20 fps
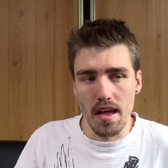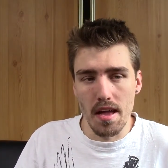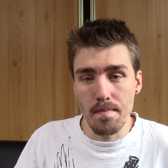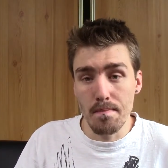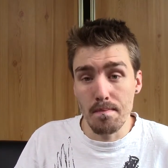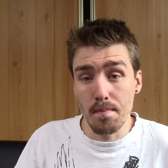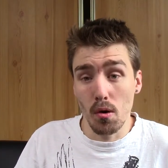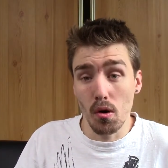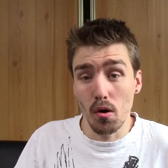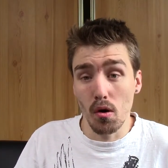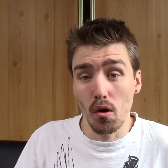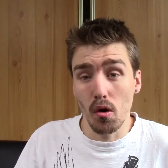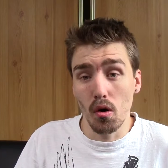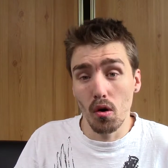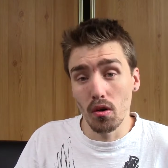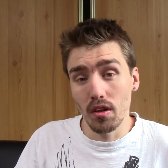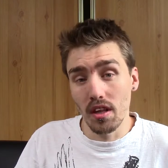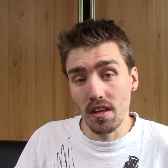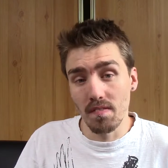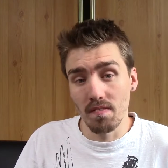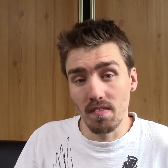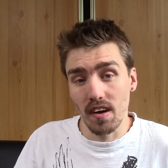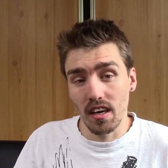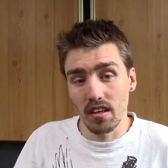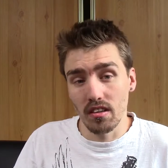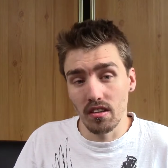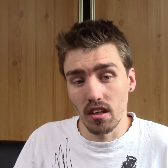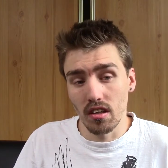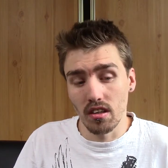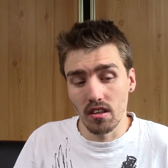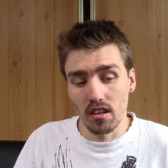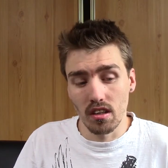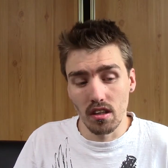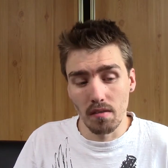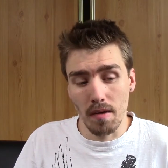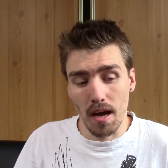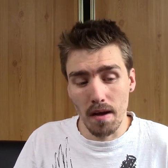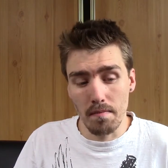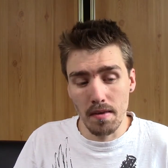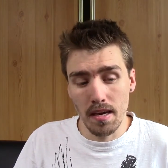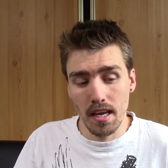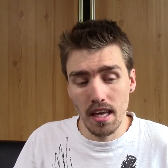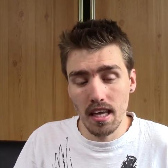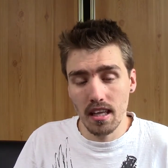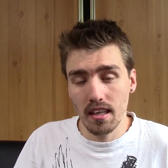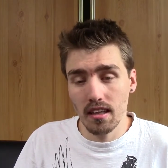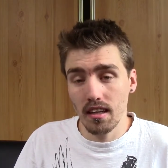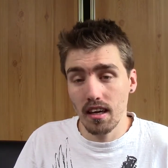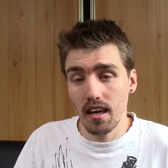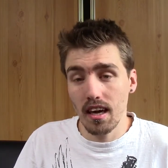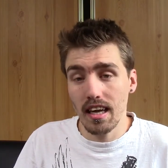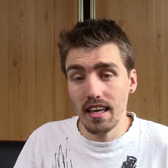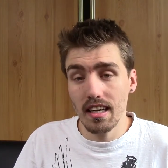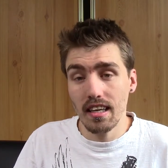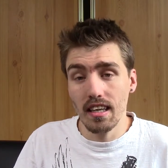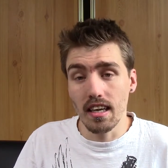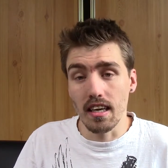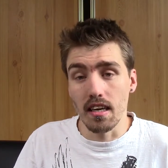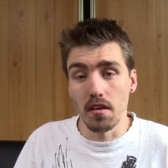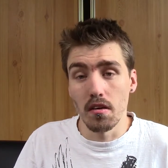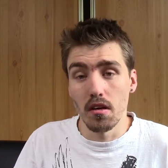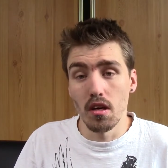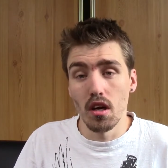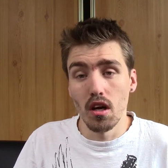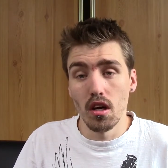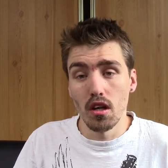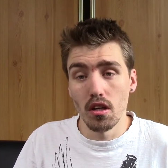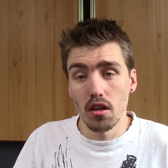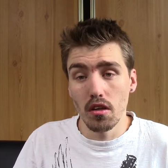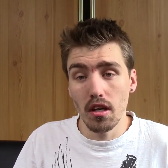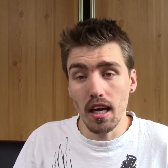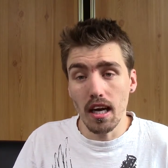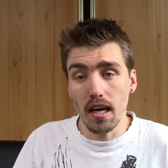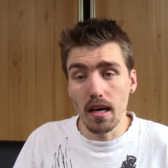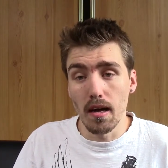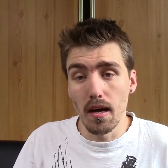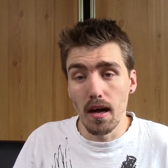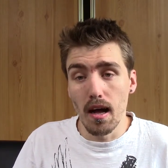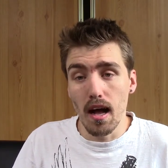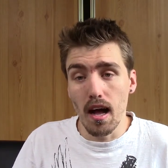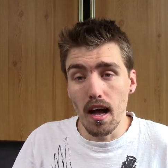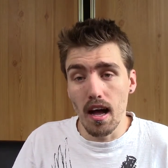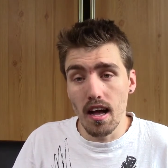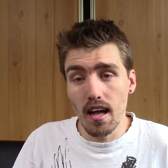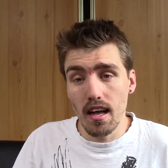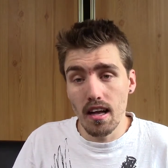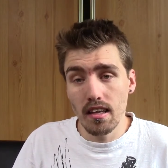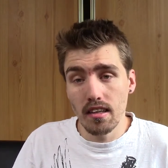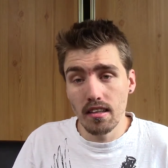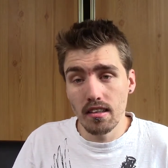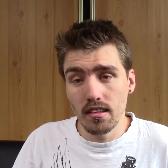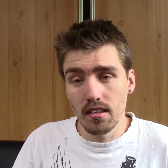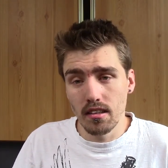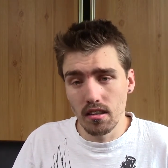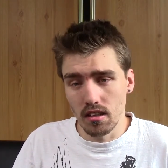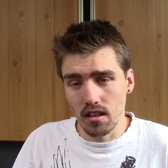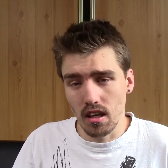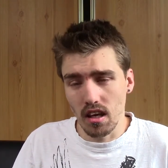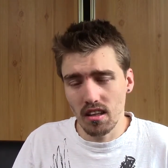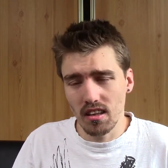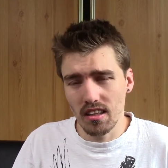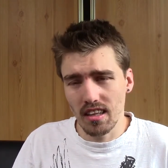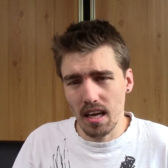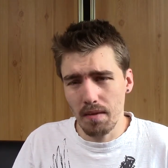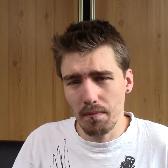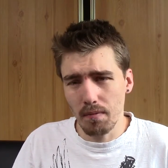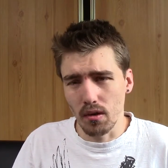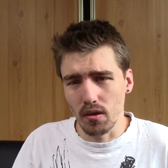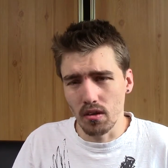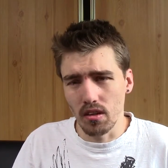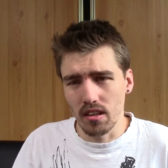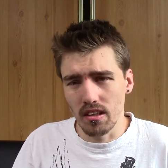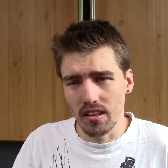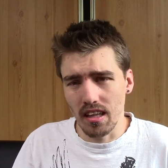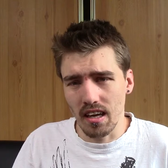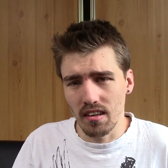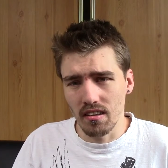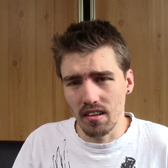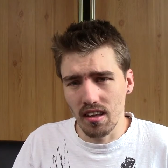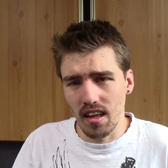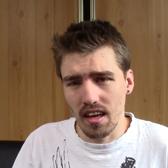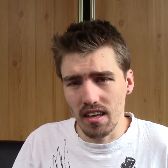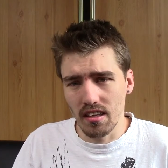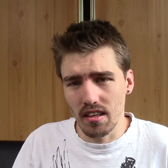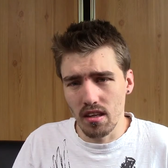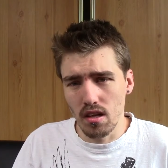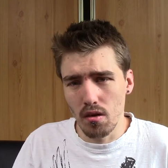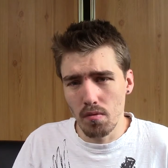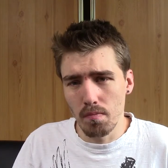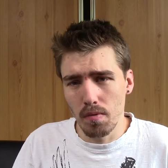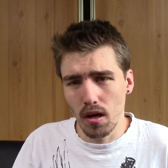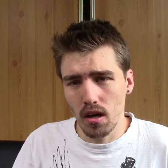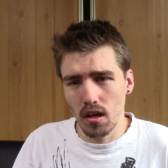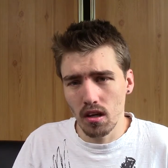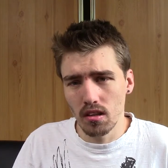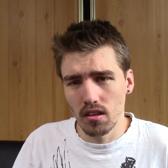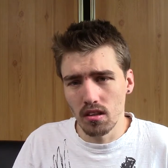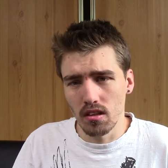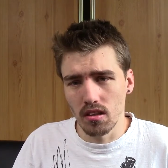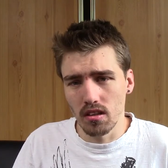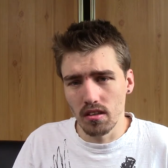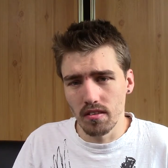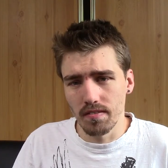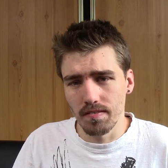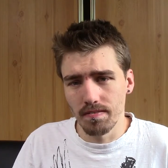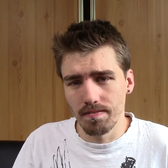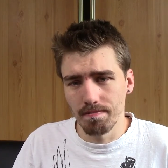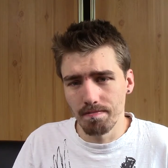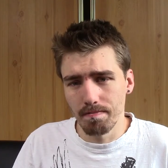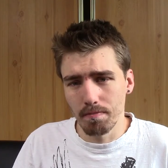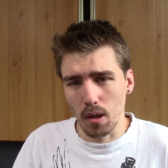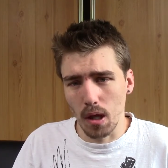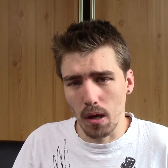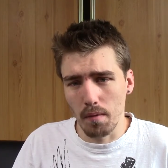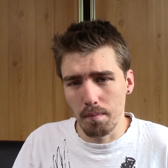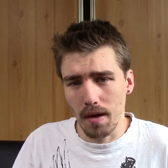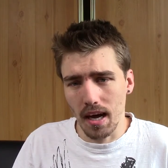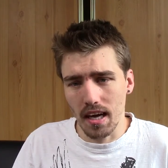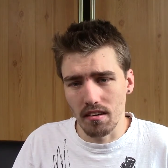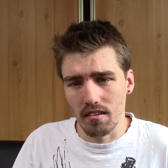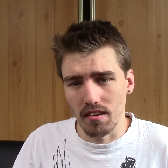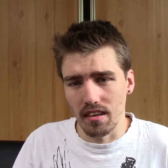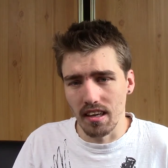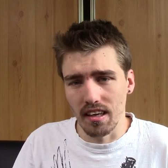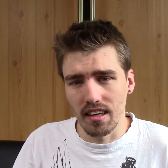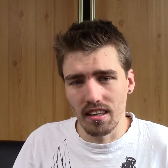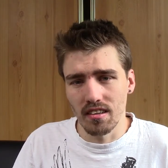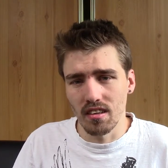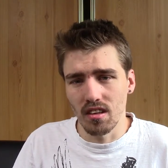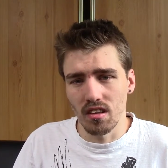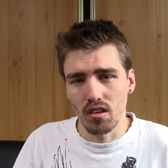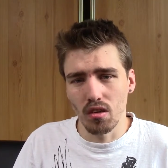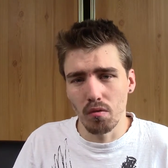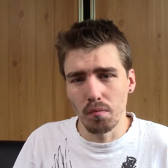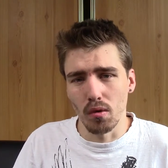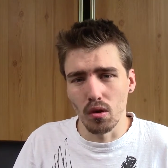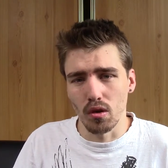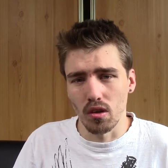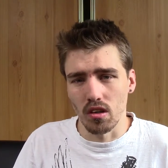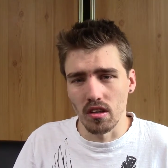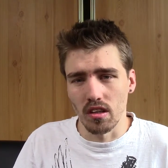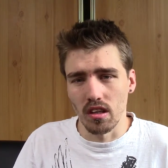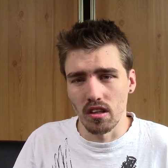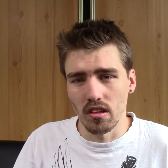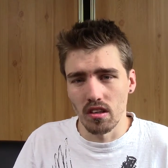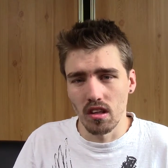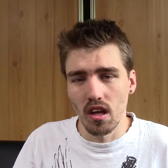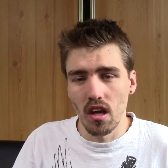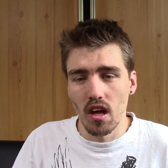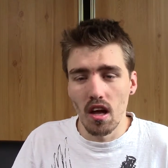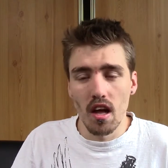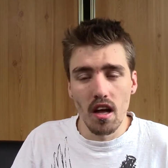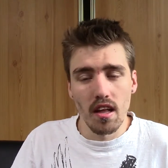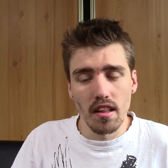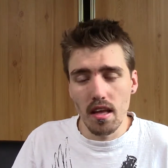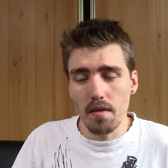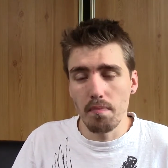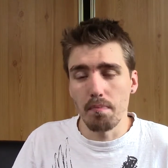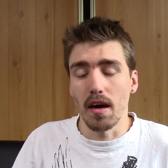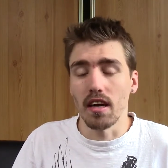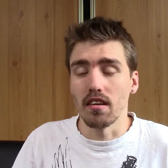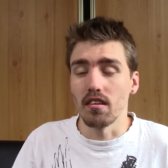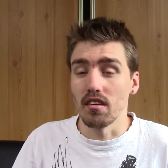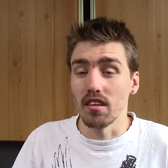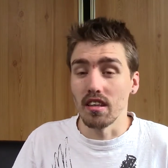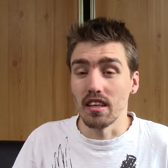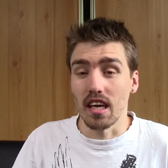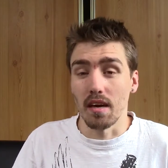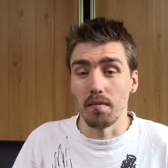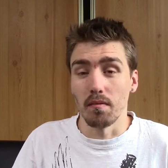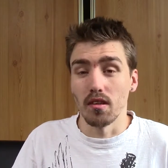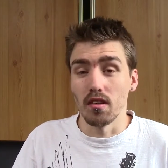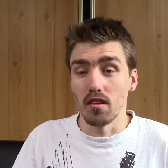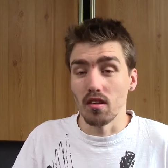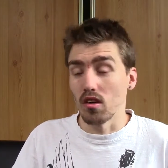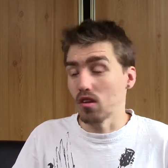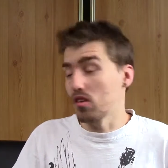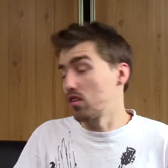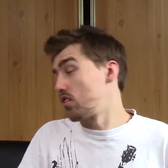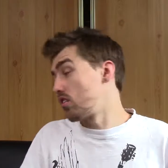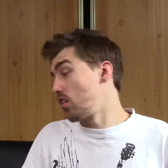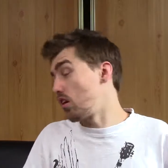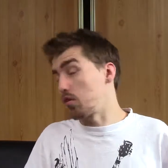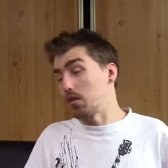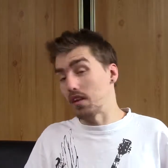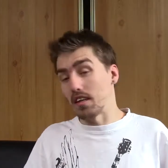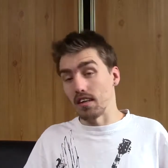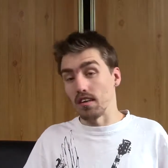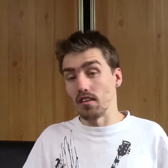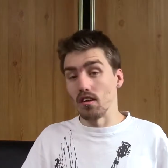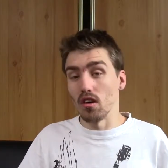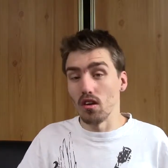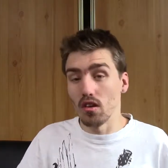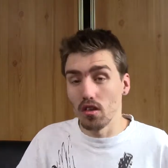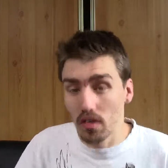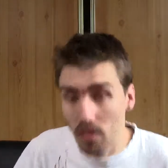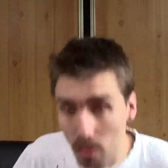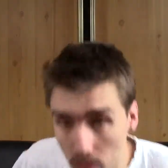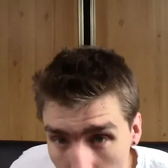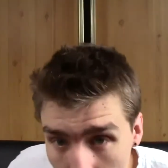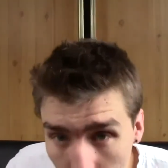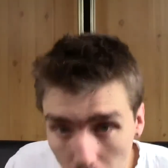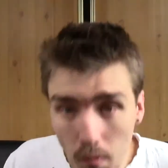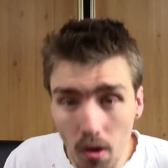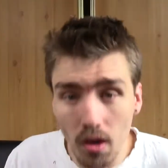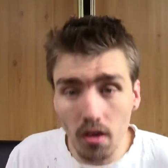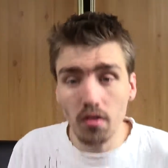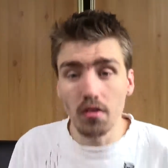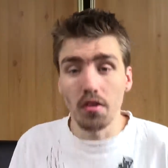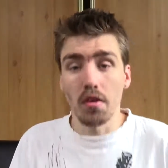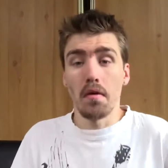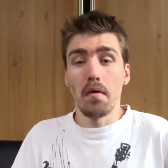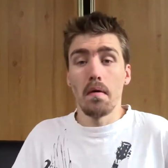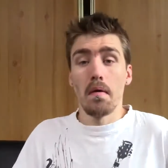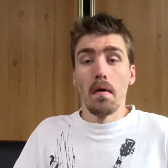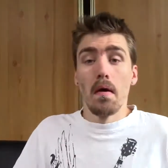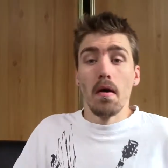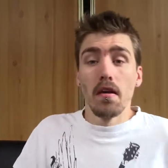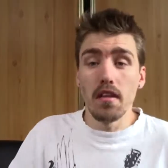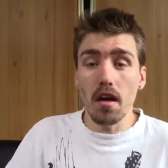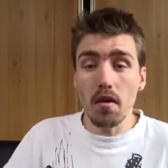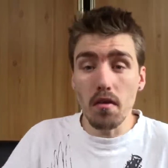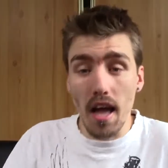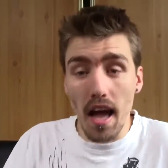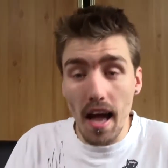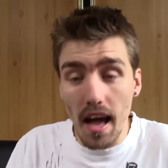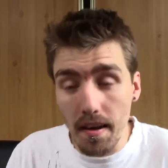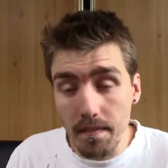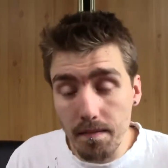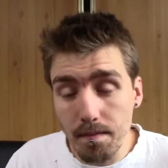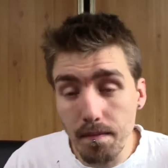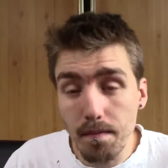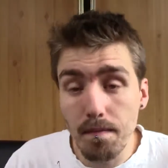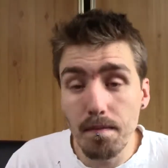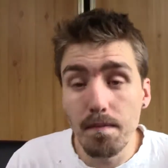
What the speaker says: import all these files onto the Mac Mini and start editing. So yeah. And charge the camera because it's down to like 2 bars battery, and I've not done much on this. This battery on the camera sucks, so far there's all some new ones. So yeah,